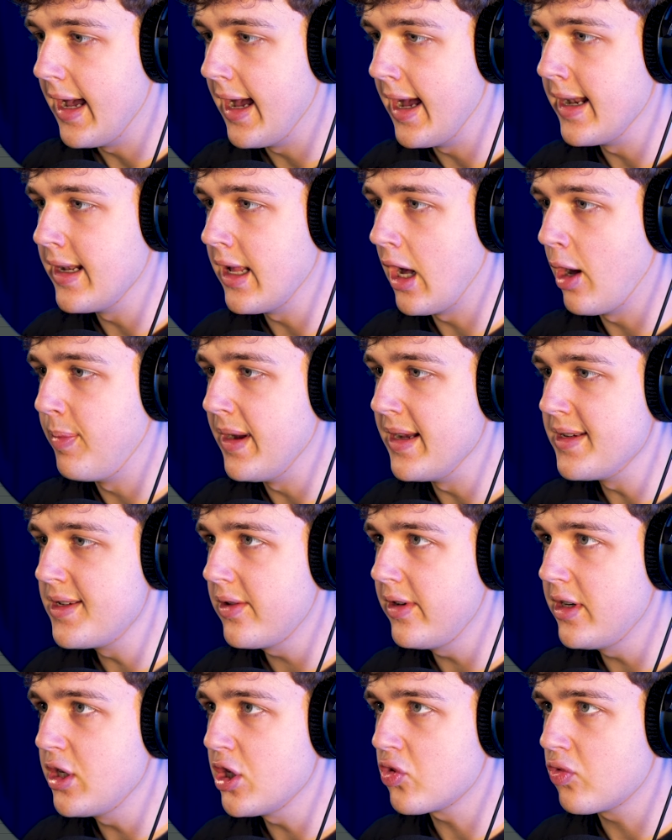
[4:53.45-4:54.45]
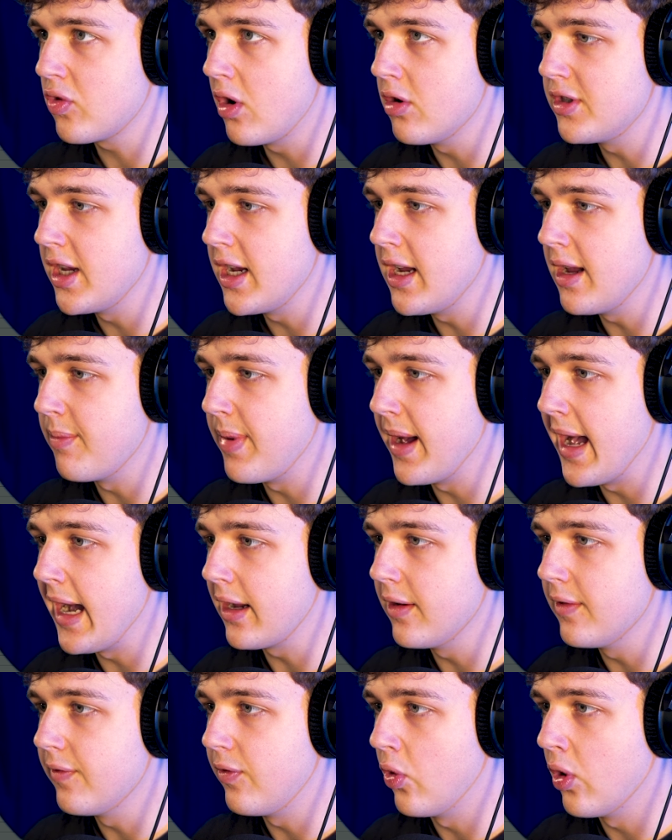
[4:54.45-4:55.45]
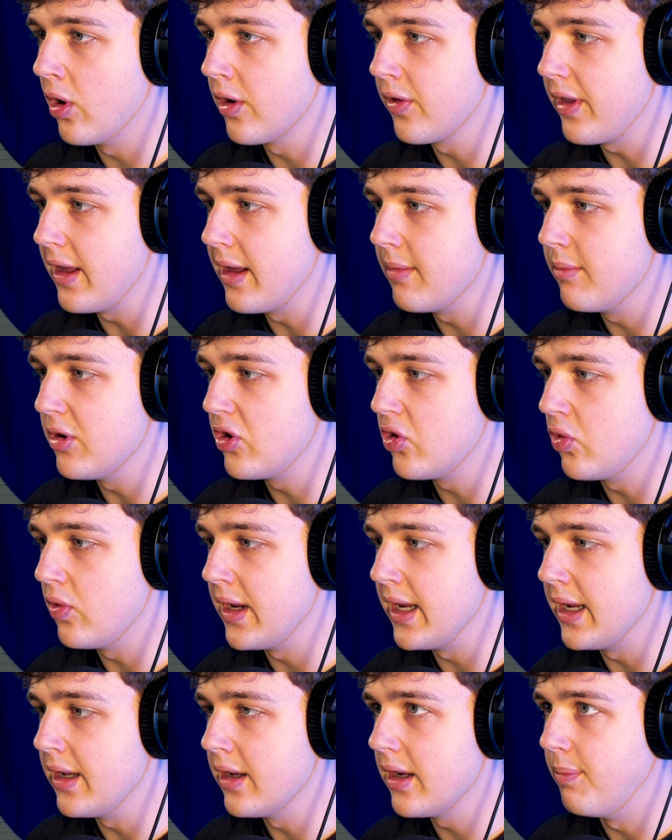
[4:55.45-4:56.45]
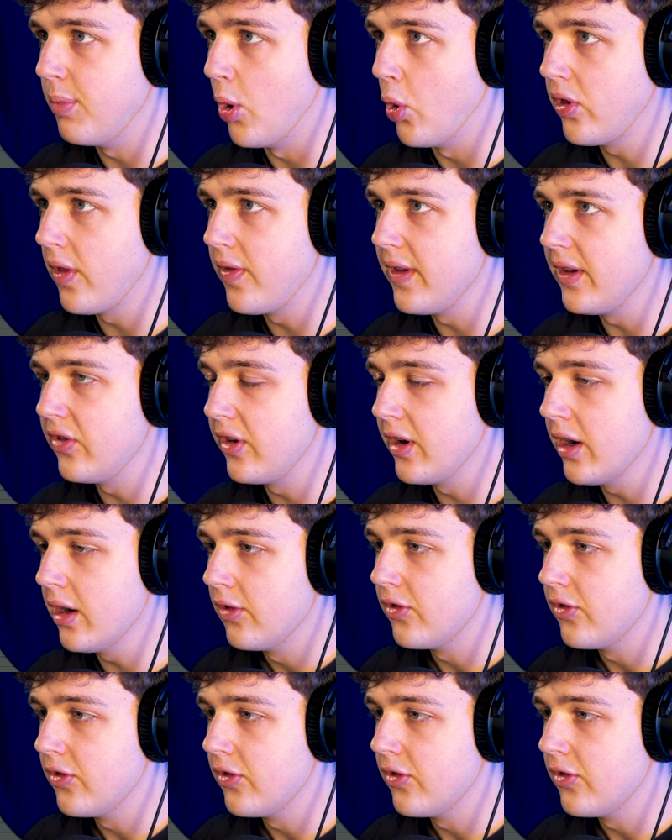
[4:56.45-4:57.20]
And I'll basically just rotate back and forth in between both of these here.